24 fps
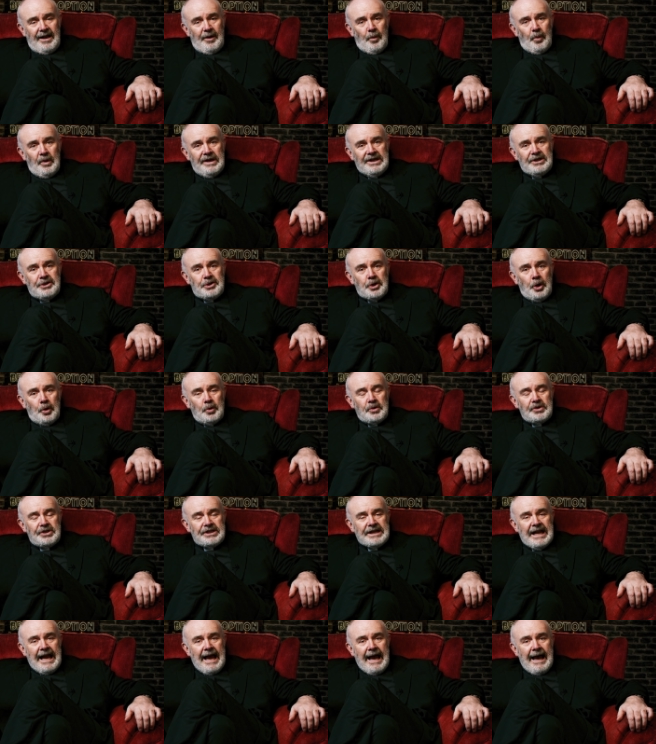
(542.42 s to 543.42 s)
We
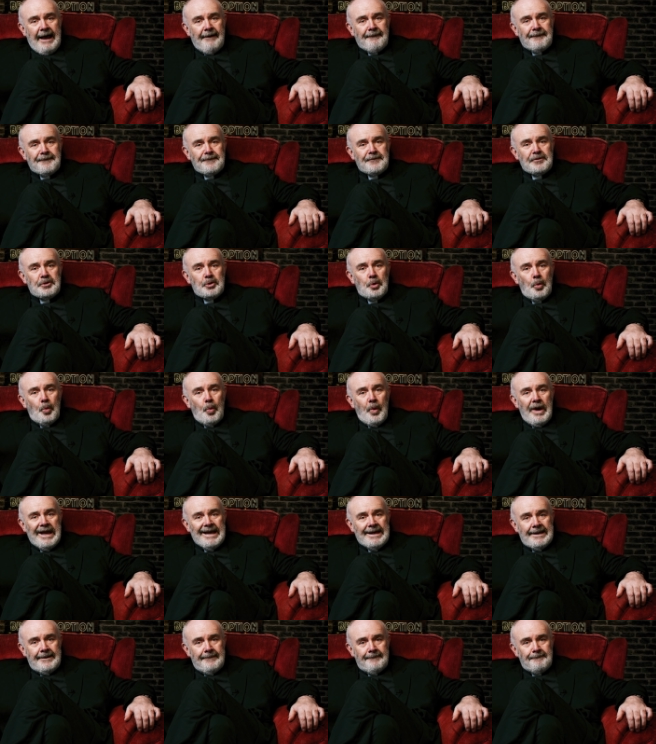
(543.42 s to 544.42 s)
don't have to
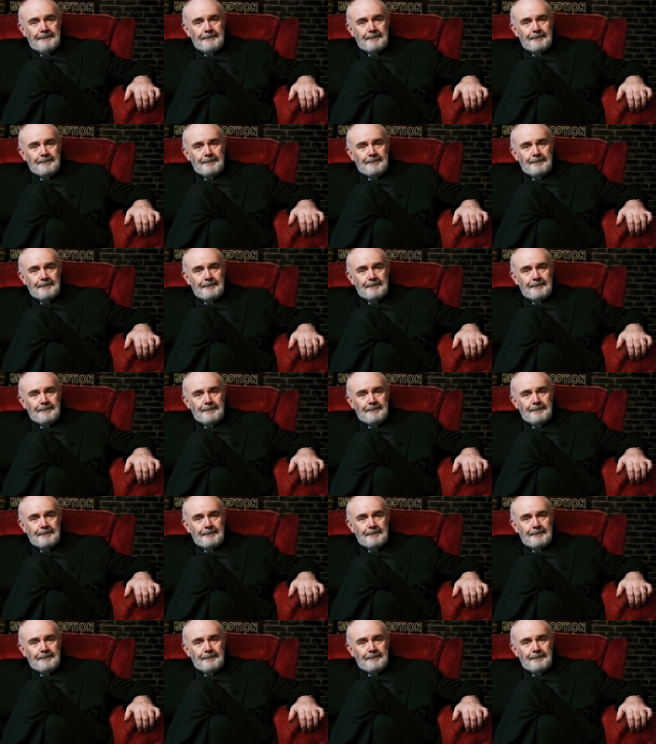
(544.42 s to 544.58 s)
win.